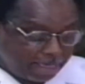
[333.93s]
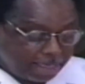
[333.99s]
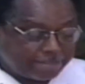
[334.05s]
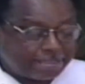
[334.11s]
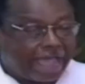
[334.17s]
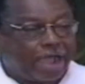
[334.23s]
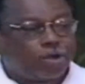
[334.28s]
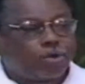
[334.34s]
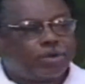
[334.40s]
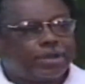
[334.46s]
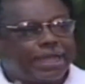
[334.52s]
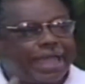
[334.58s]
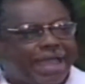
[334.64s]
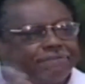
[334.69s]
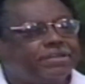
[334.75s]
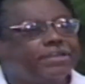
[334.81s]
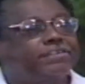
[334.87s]
Now,
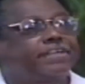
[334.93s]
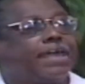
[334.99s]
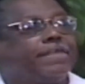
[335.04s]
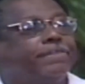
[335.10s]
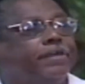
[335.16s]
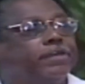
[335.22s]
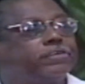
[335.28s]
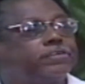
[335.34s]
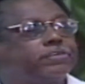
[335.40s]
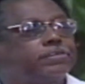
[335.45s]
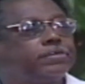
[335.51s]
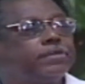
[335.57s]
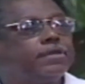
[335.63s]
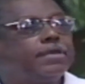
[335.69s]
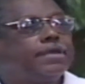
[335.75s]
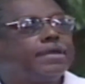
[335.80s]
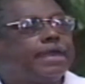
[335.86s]
having said this,
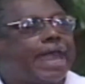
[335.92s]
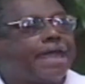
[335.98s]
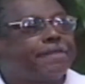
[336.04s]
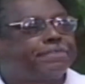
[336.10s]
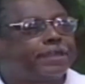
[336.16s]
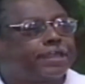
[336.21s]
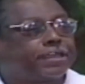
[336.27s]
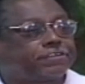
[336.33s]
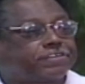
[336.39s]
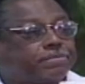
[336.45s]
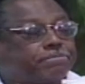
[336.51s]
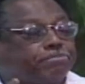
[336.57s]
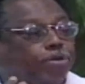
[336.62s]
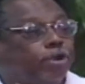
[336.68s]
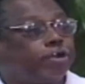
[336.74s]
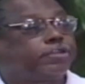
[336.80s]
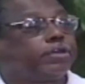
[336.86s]
I think it's
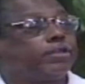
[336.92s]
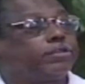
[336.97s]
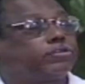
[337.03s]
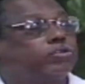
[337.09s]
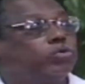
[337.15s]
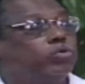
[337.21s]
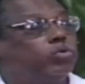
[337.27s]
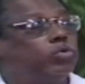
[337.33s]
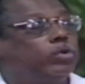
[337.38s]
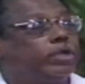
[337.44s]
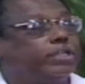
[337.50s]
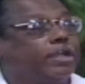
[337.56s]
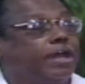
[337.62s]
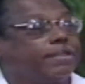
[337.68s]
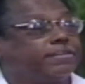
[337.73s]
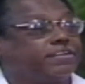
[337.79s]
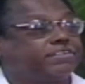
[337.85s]
important to, in
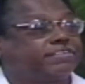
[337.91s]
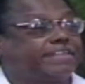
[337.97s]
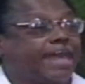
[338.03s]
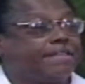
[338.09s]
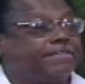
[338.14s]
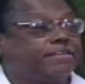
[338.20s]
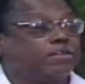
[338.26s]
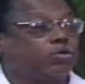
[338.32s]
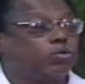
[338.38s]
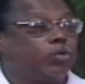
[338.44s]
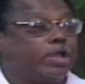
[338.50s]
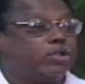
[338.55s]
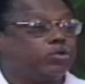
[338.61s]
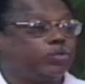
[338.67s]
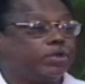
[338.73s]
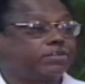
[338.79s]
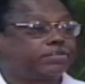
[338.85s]
understanding the
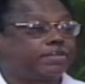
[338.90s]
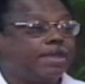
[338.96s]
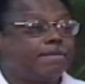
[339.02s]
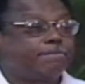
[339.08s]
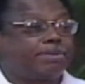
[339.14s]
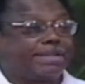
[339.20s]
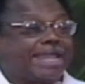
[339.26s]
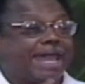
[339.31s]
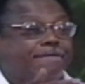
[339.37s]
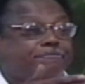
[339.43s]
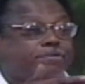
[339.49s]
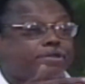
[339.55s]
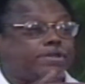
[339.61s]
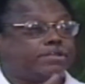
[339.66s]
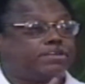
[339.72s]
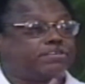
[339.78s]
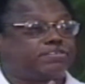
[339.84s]
way in which
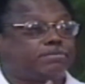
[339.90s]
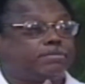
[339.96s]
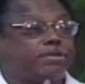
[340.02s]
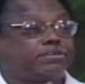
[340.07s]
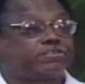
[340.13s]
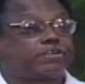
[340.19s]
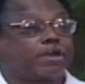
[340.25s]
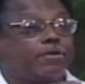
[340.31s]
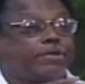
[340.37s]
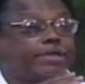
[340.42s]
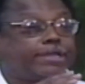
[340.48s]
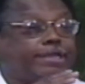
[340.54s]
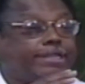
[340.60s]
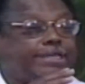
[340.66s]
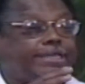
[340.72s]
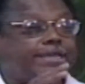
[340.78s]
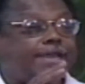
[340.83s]
Pan-Africanism
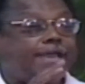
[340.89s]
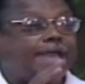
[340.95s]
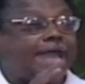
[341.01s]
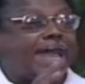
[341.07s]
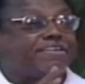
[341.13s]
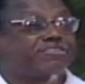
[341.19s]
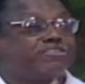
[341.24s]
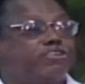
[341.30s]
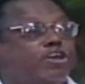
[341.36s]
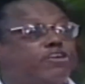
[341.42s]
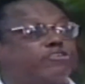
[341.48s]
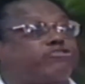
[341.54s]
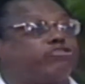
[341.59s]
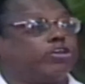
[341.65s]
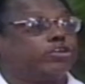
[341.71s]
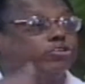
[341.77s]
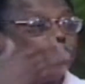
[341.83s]
historically has
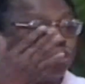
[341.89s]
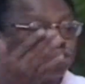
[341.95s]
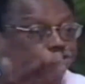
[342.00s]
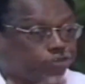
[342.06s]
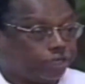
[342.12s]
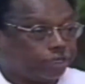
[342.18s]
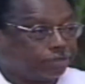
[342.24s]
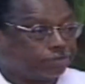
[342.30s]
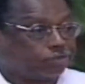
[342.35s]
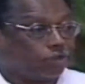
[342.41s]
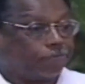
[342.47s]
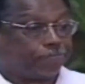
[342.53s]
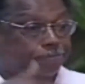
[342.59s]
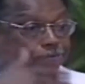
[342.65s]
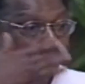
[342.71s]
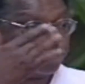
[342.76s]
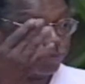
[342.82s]
nurtured notions
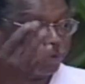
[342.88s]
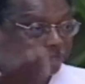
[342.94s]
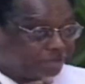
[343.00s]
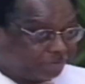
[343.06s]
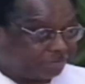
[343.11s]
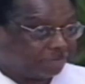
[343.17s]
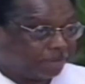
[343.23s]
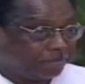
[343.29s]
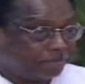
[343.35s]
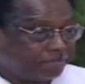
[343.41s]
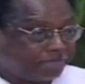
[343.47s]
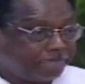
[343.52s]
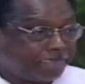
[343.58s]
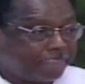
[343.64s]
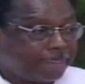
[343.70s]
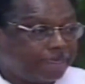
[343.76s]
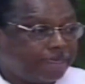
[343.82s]
of third worldism,
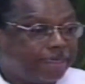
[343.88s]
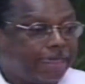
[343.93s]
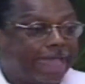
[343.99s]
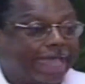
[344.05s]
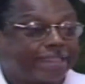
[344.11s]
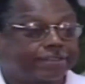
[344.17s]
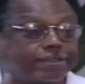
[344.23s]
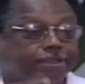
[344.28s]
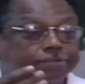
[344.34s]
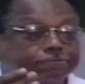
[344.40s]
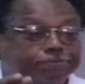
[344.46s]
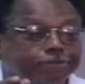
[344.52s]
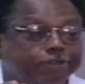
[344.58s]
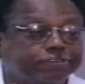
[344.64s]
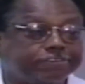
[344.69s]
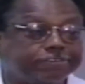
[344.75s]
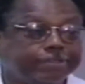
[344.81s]
and
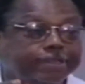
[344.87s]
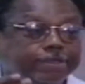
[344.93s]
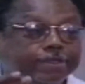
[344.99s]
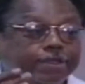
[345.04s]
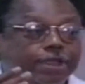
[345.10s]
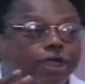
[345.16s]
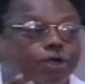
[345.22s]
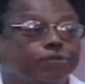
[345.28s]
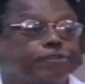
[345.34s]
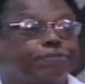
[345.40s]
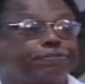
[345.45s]
conversely, how the